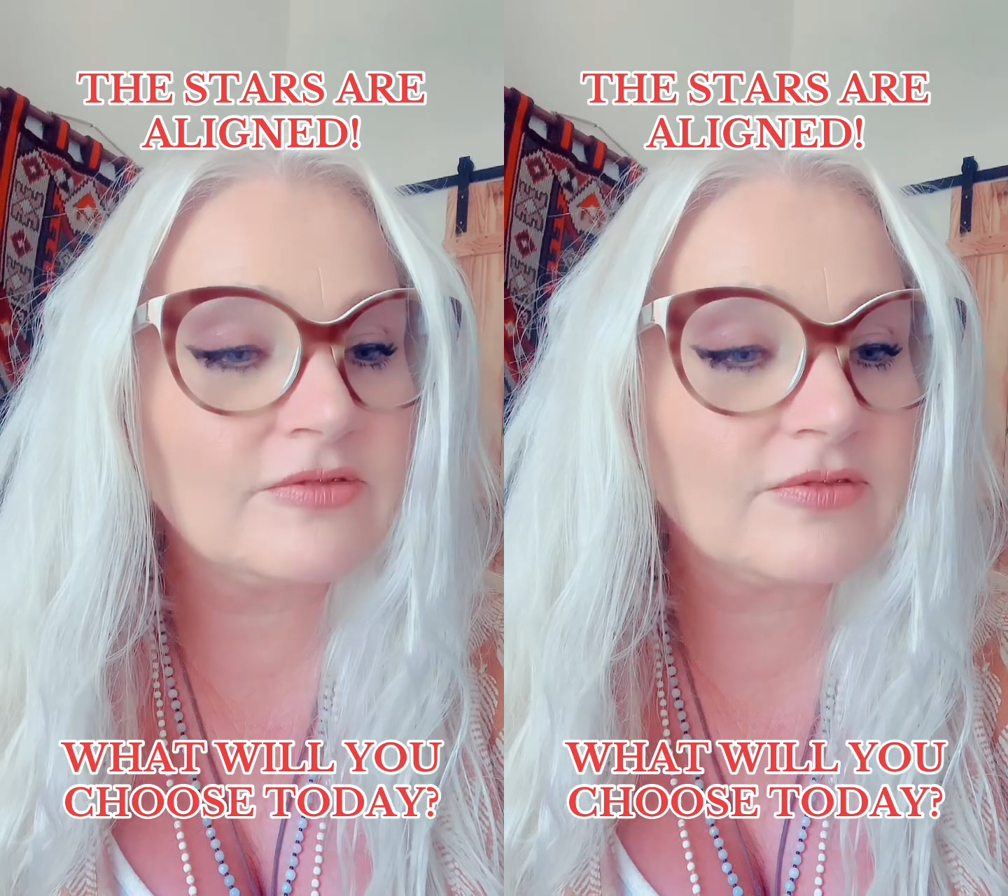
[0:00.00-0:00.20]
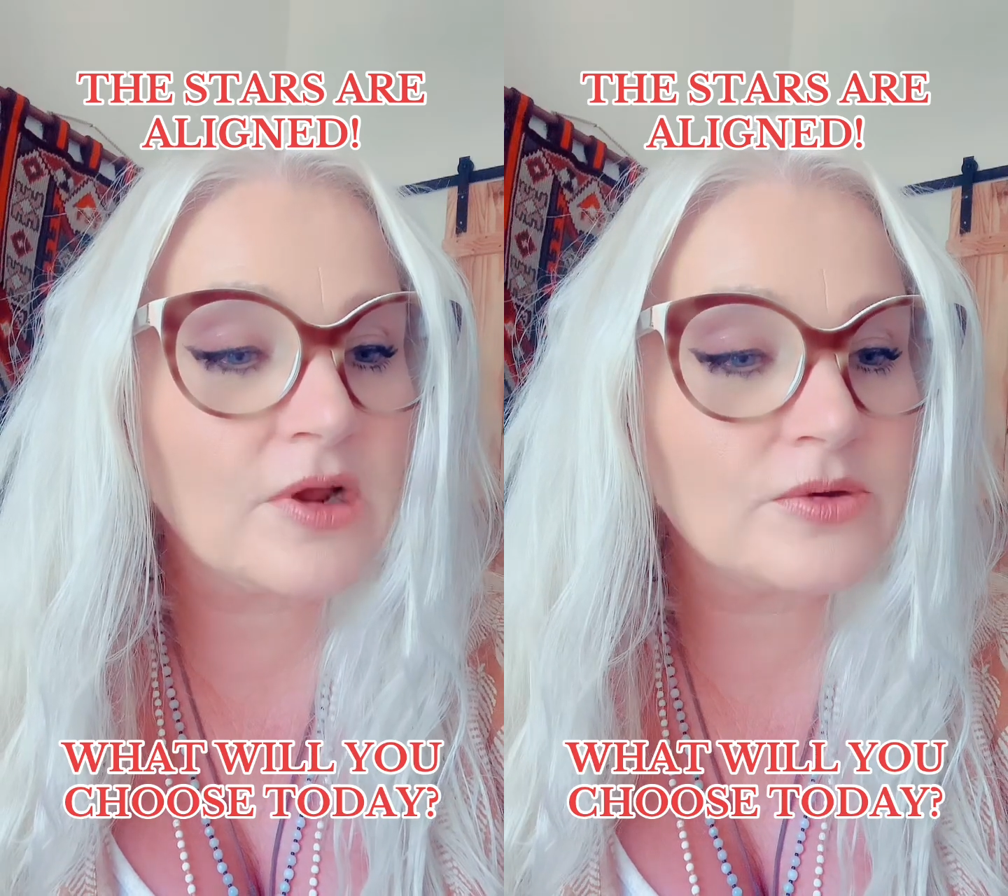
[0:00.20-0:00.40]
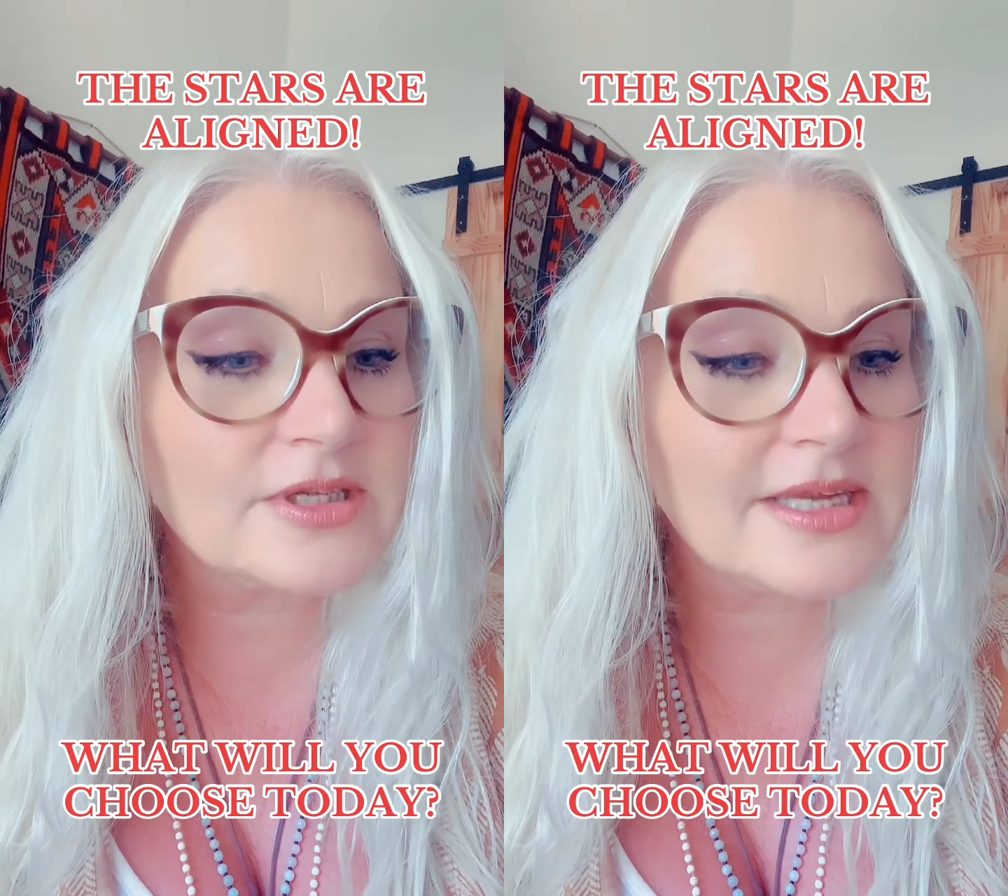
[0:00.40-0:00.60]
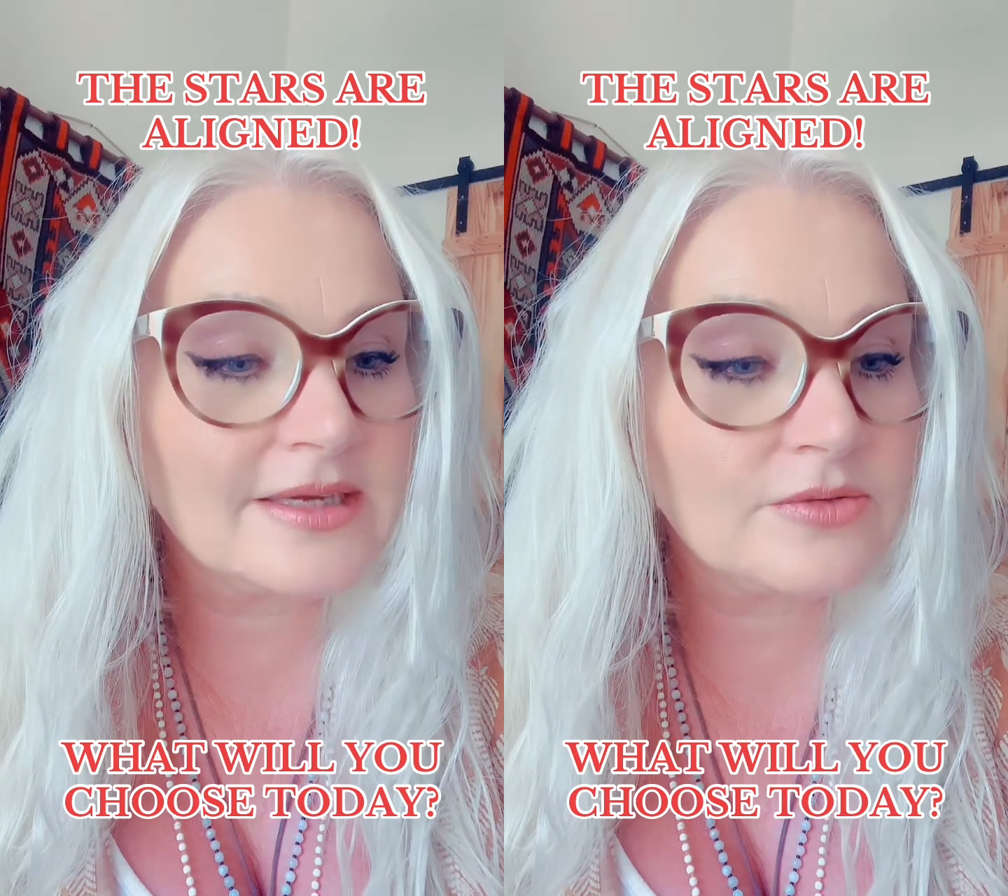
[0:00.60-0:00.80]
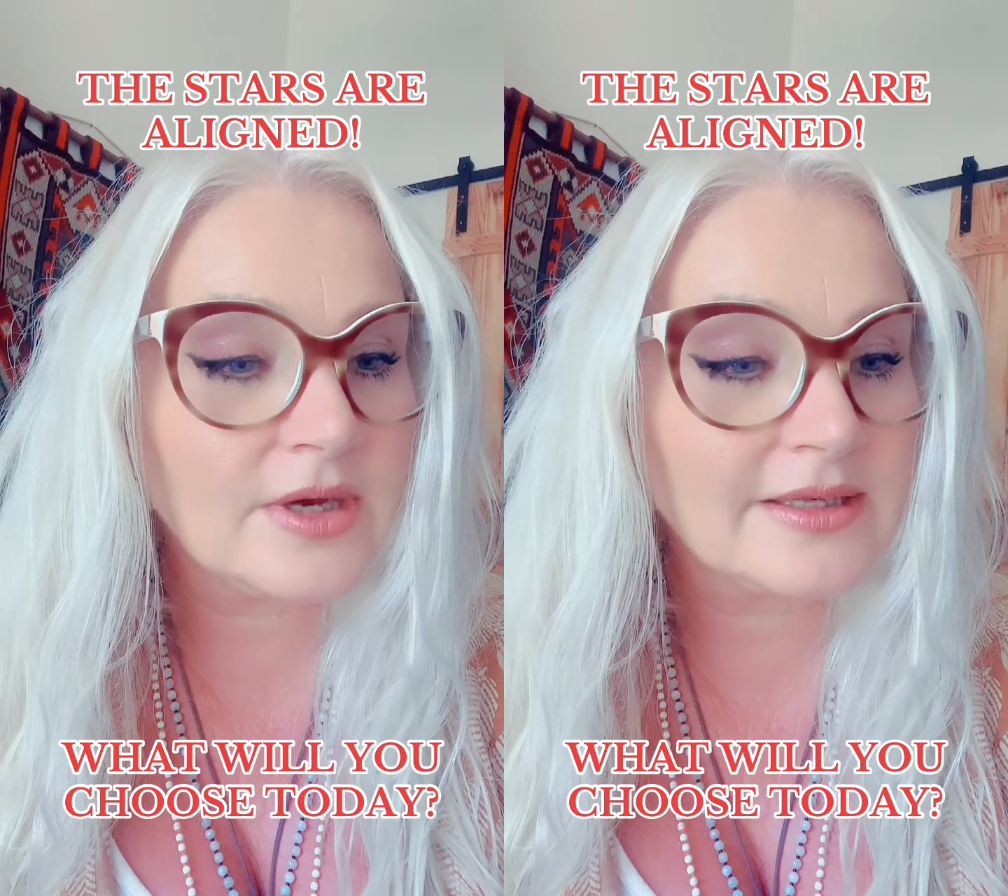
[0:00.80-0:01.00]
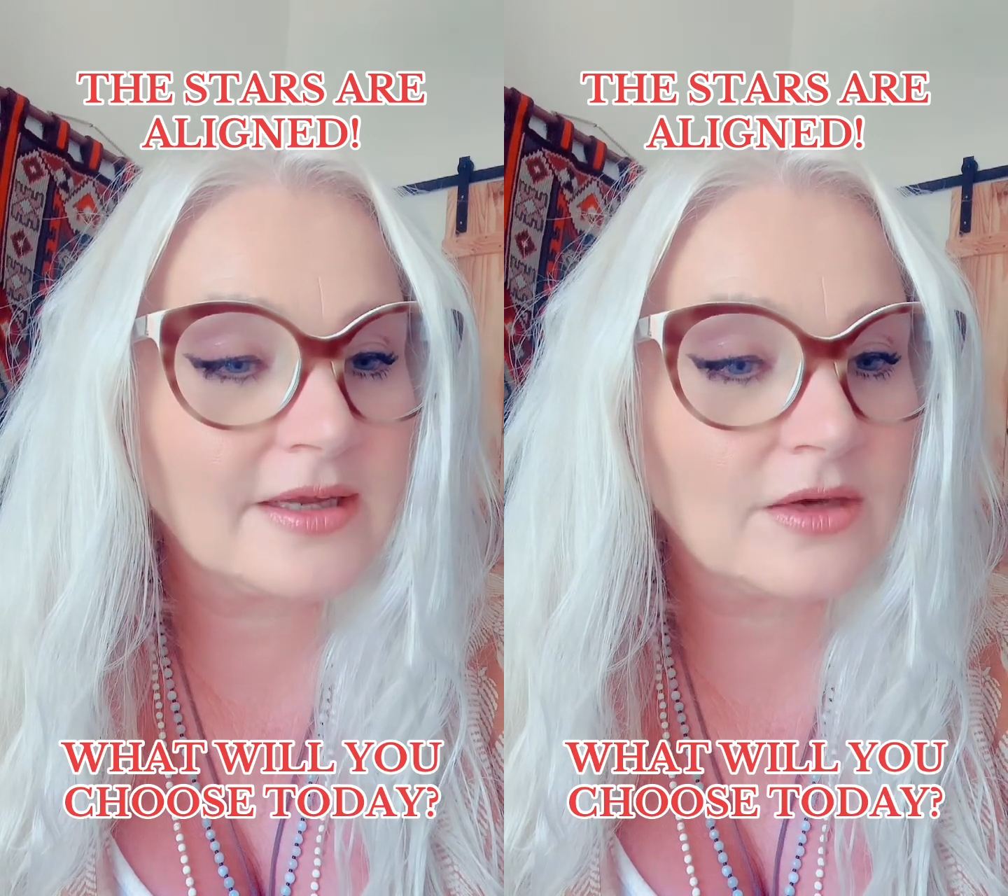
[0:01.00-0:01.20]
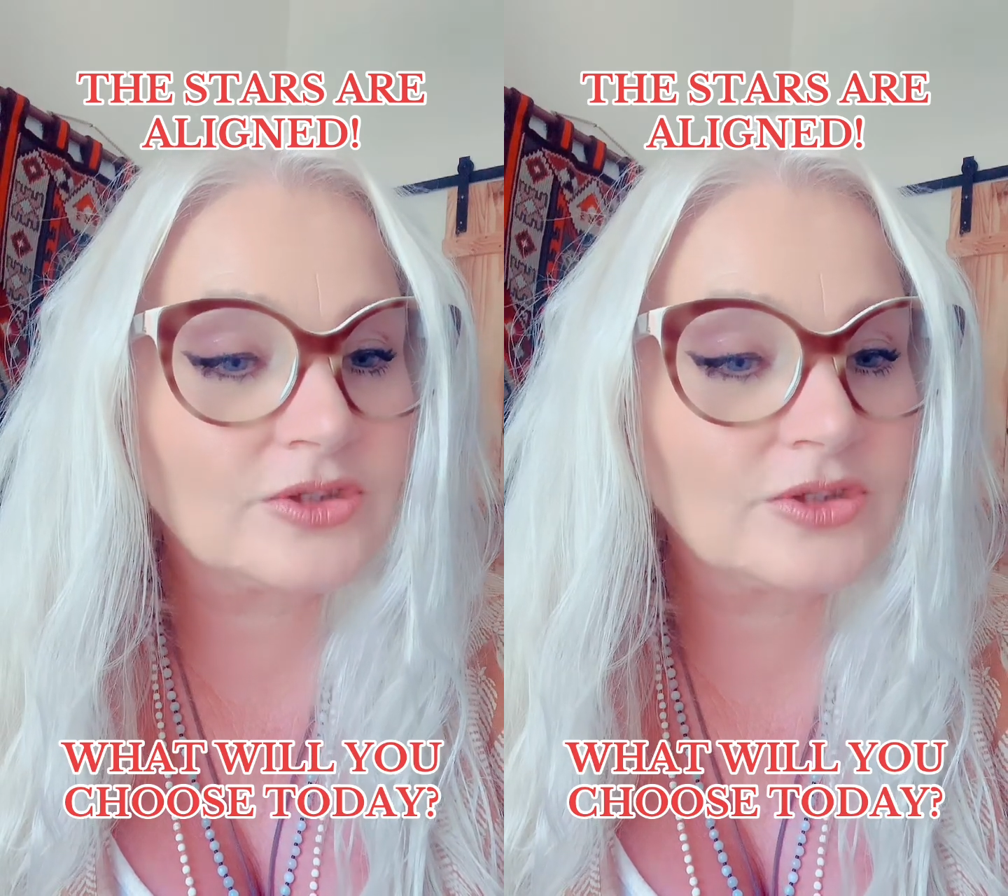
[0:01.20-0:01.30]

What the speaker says: flow state right now,